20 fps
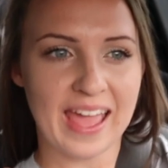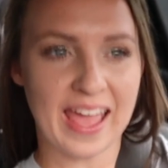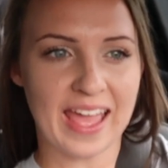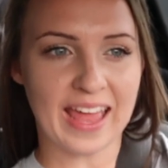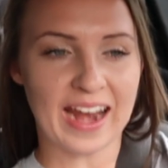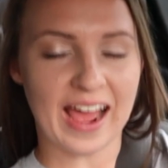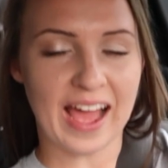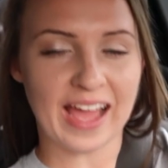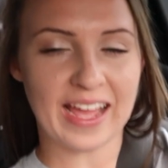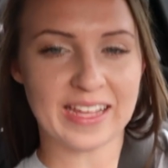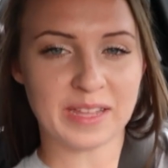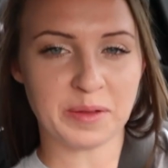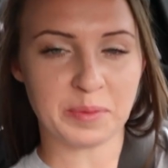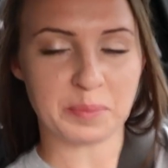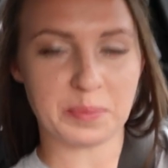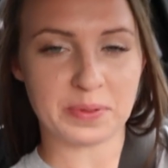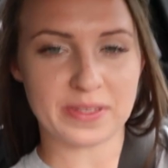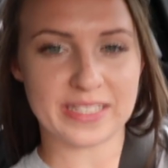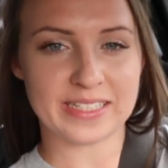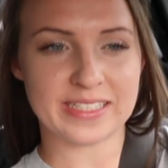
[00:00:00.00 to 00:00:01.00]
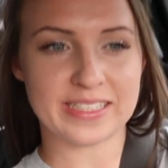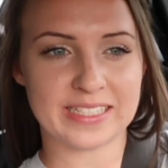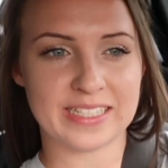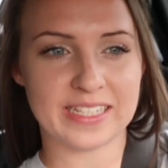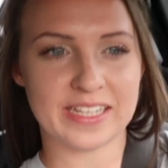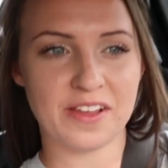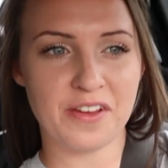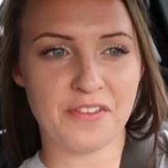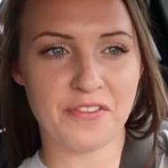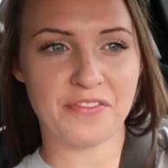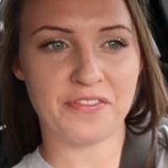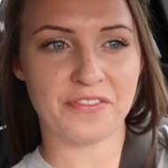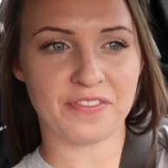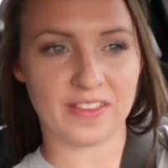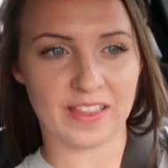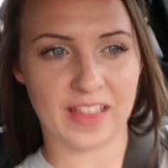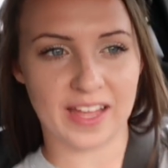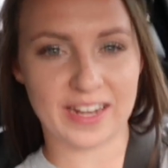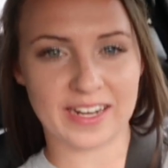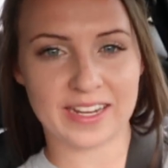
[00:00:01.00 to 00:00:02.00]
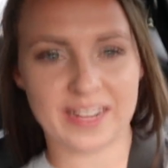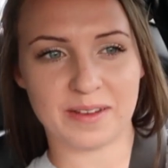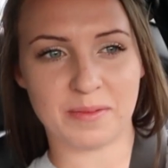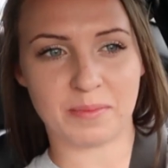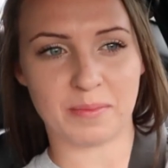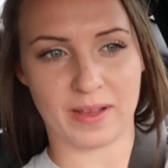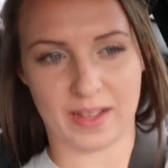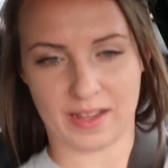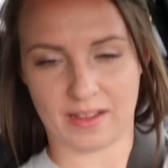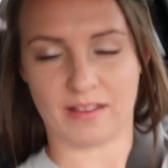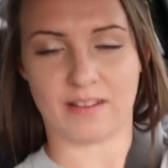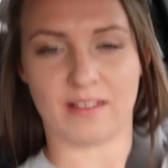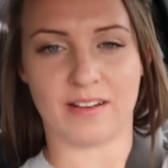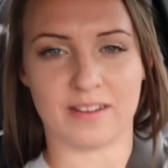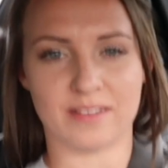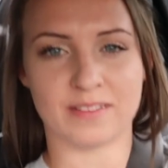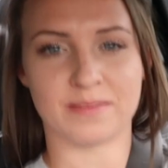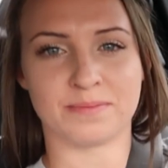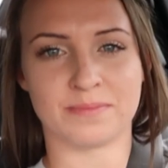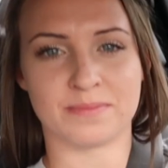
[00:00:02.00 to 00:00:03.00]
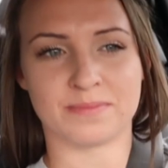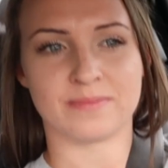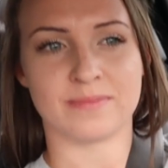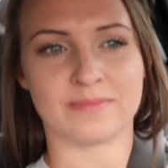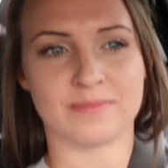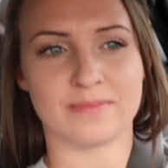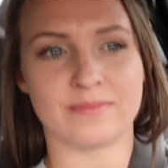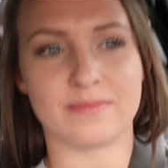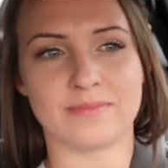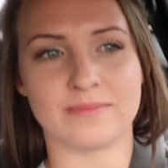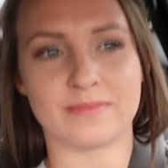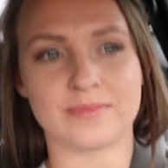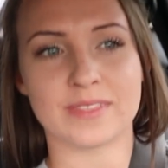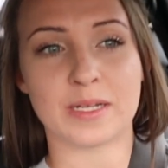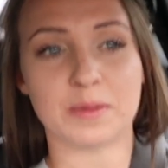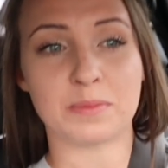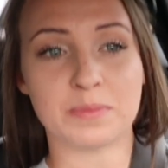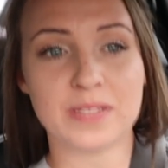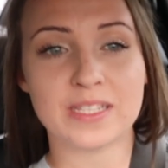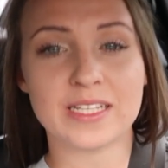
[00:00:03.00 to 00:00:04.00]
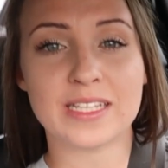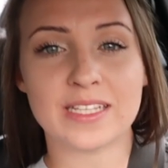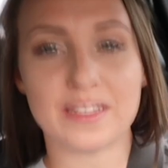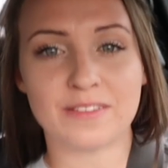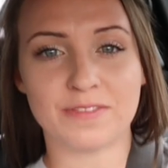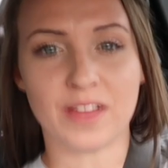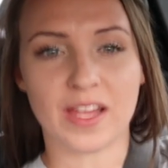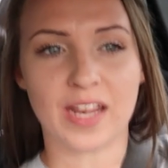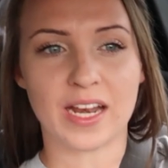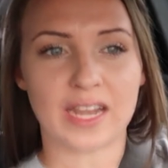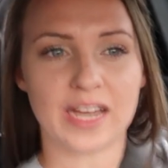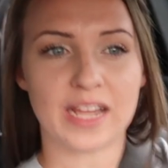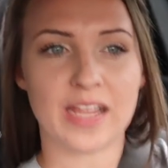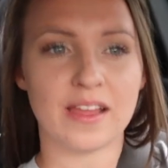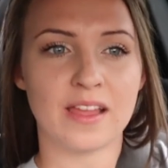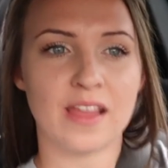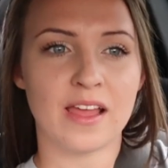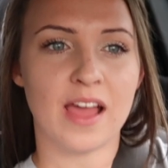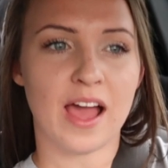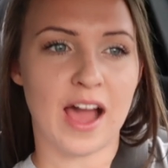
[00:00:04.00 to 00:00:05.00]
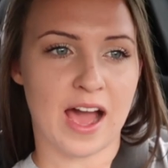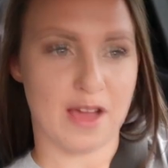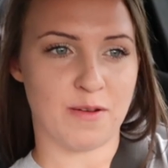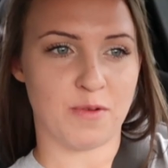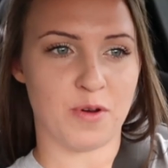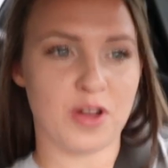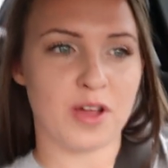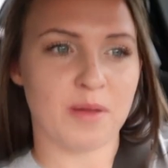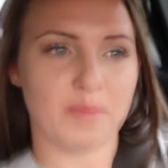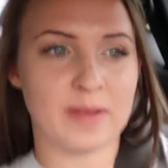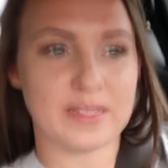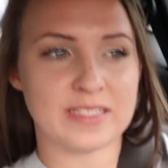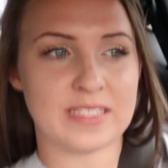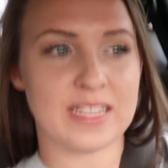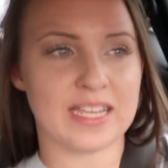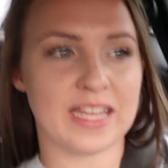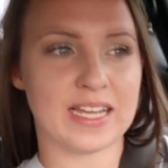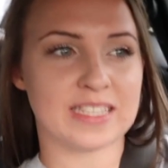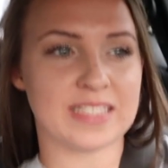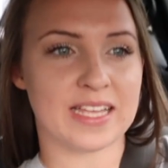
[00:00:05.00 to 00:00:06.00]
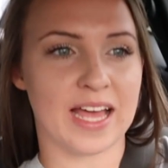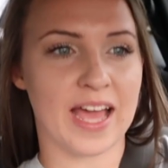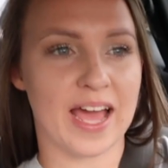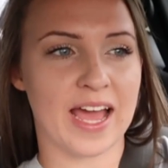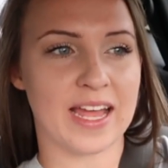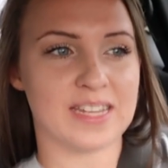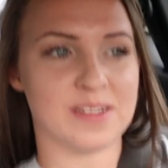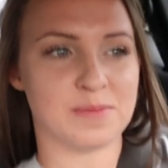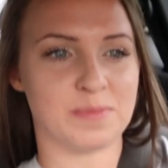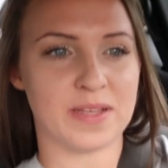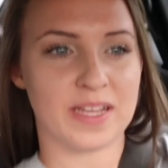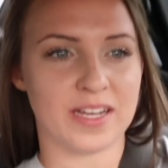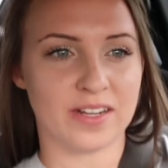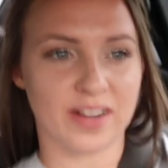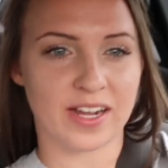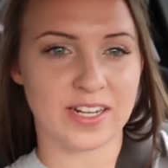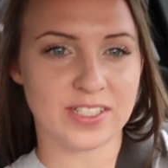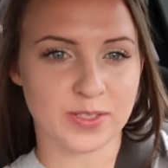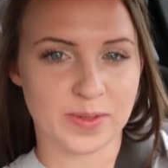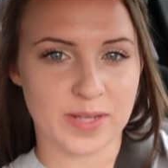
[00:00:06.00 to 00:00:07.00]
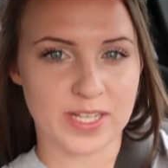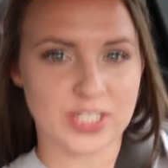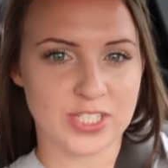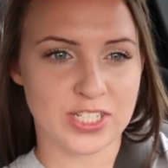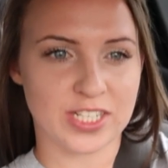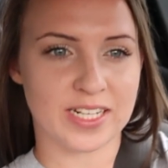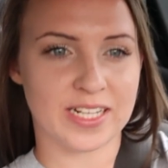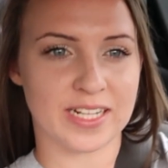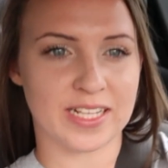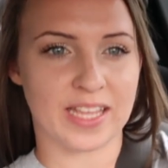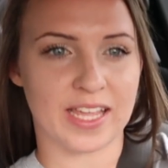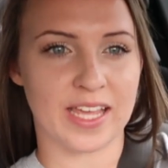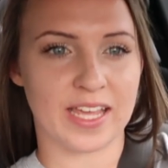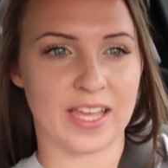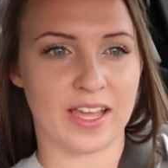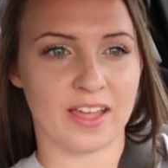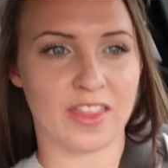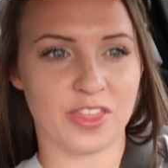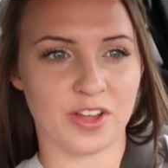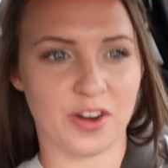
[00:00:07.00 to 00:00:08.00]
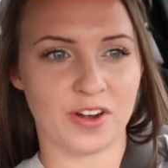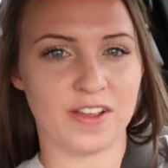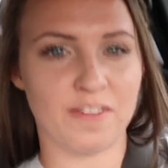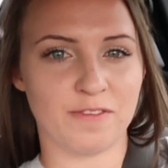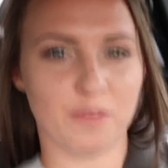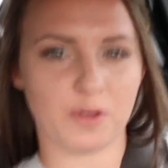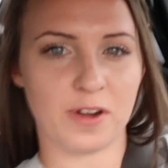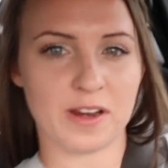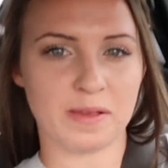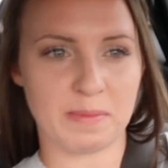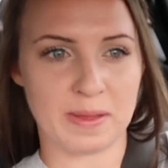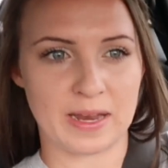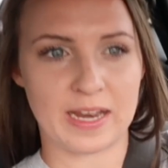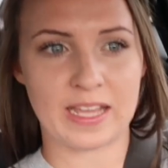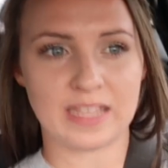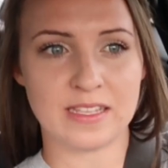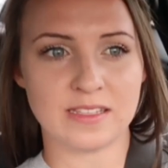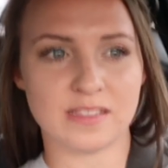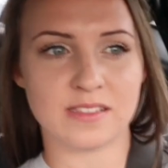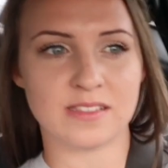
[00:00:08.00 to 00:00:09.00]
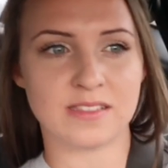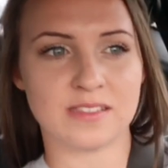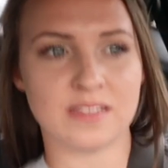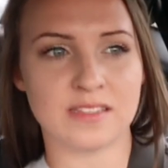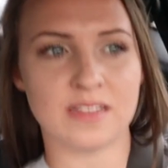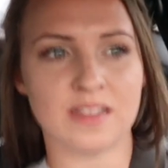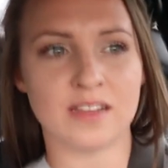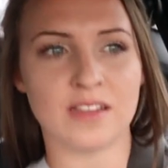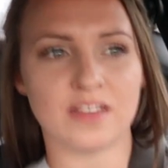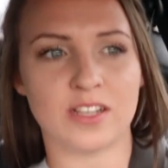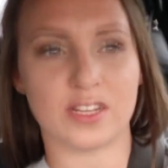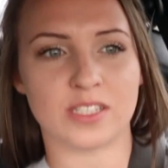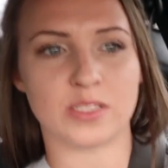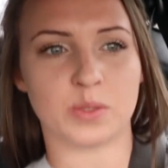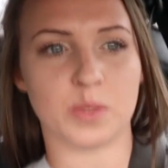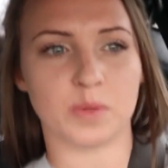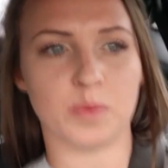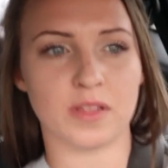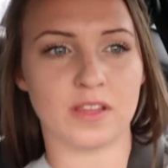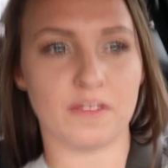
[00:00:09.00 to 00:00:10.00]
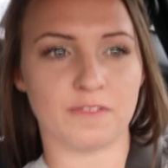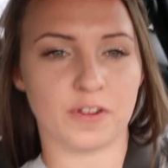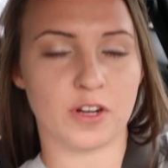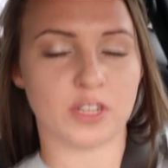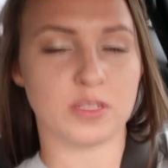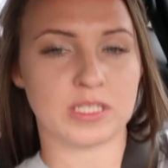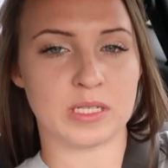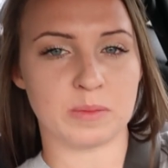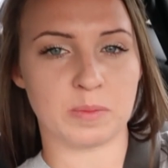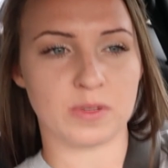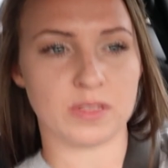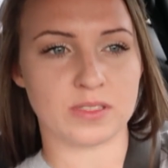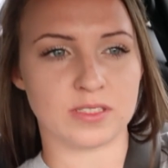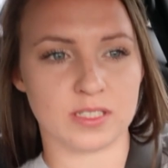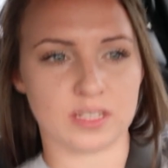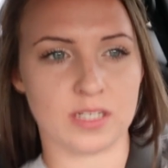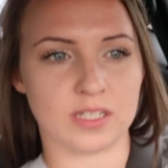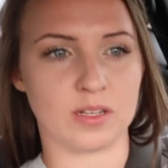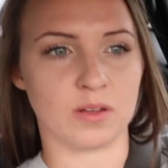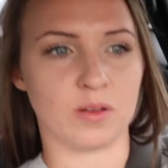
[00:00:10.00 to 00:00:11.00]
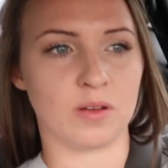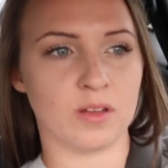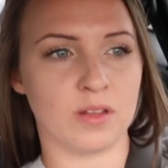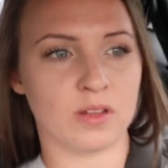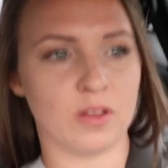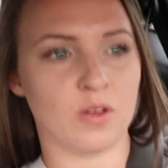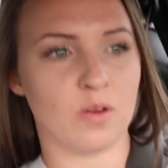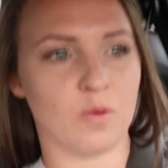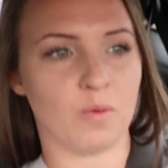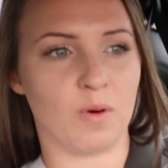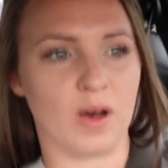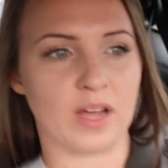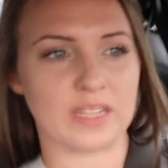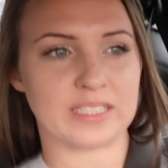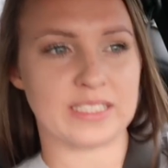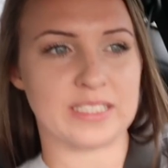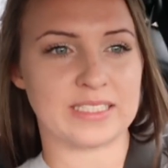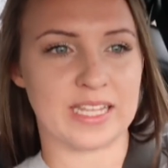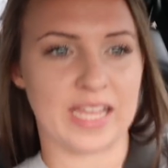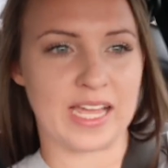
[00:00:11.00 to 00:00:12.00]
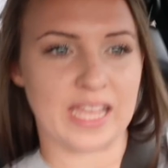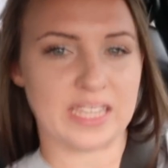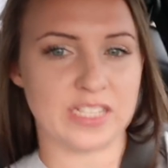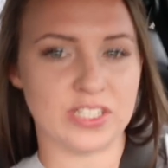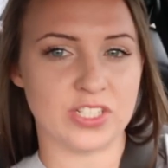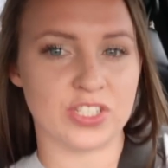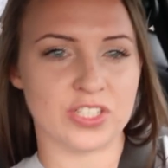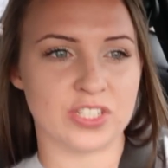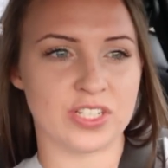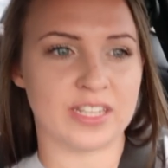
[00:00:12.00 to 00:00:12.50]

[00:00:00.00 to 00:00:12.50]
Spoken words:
and I completely flooded my car. Completely flooded it. I woke up at 6. I had to be at graduation in like 30-40 minutes because we were the first people to walk the stage.